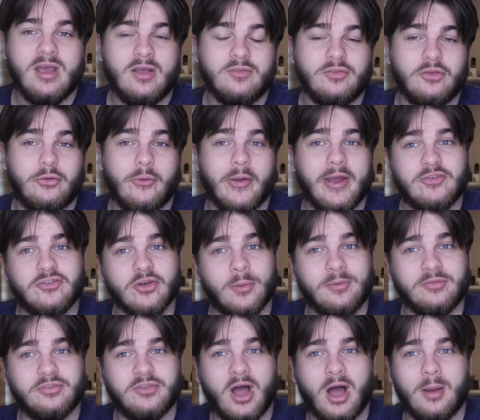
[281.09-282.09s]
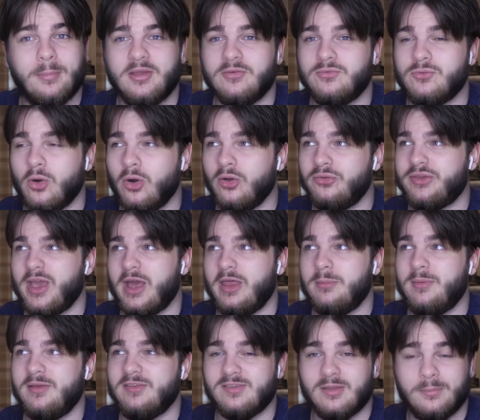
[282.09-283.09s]
Did a great job with Derby, of course, getting
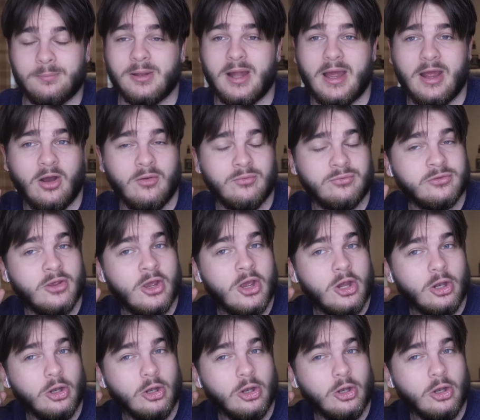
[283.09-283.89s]
them into the playoffs,